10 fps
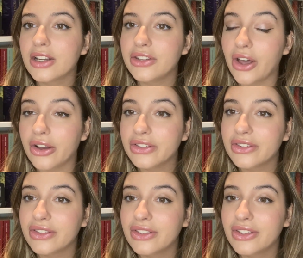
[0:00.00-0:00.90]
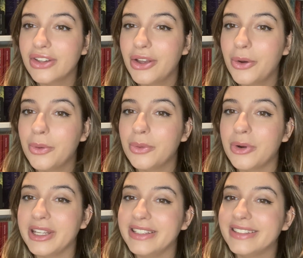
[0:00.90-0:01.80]
Knox, who
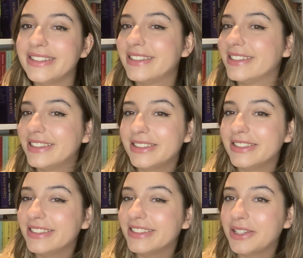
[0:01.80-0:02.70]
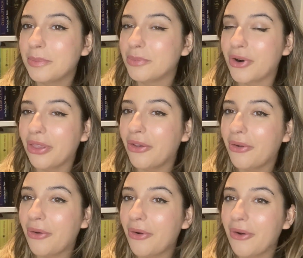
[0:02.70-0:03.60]
is the brother
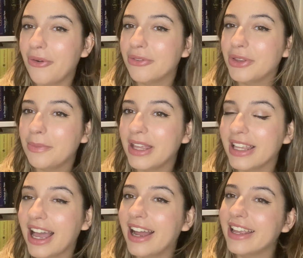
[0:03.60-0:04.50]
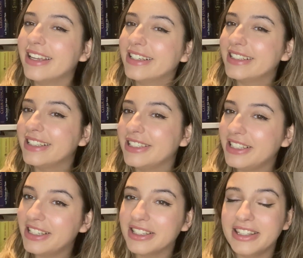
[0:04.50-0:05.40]
of the main guy, and
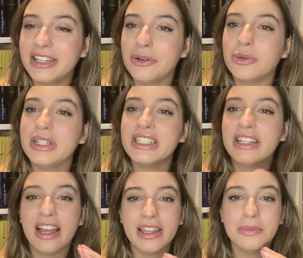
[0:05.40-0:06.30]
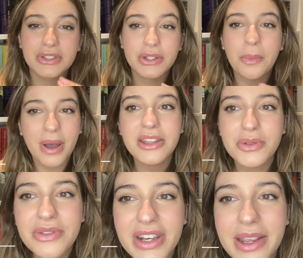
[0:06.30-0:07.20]
Indigo Ridge, I am so bad
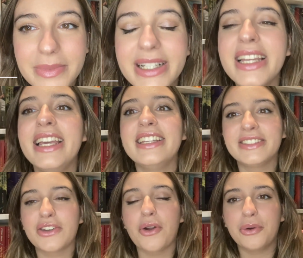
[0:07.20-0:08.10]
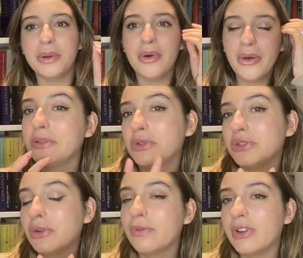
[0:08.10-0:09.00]
with name, it's horrible. It was
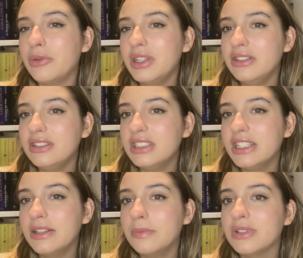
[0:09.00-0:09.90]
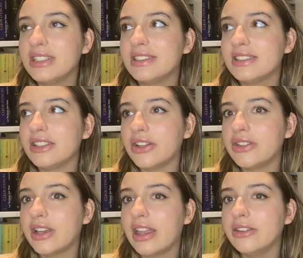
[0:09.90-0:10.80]
very touching, but it's not the
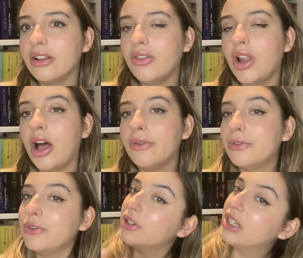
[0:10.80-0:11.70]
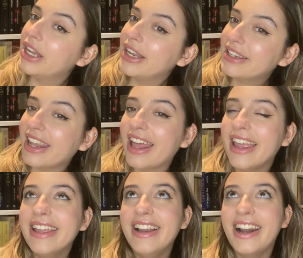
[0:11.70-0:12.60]
kind of love that I
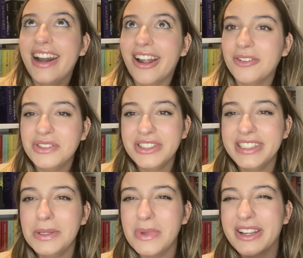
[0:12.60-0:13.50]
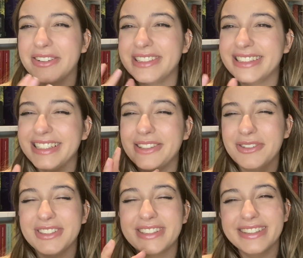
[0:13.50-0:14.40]
love to see because it
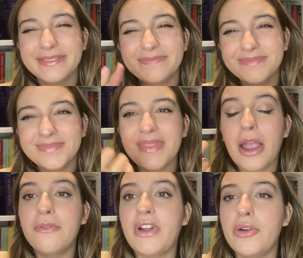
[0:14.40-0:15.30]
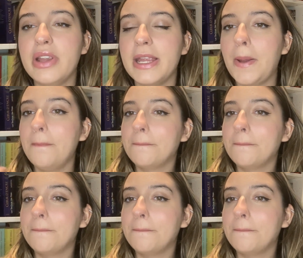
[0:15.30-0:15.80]
was very